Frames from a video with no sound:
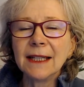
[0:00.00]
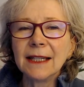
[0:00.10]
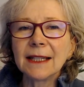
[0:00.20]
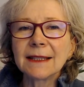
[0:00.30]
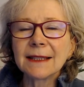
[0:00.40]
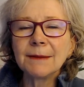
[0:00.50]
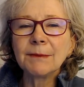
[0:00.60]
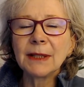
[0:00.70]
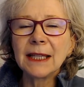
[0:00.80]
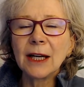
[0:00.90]
It's
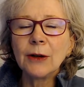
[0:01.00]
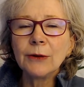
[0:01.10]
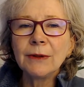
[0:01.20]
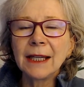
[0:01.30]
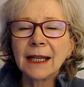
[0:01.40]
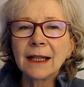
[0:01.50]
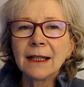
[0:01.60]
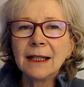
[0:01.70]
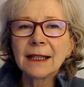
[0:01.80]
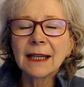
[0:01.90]
simply owning,
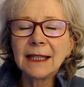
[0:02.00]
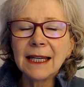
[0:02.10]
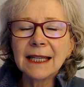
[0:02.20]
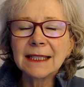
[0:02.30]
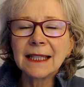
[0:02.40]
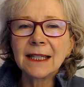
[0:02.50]
connecting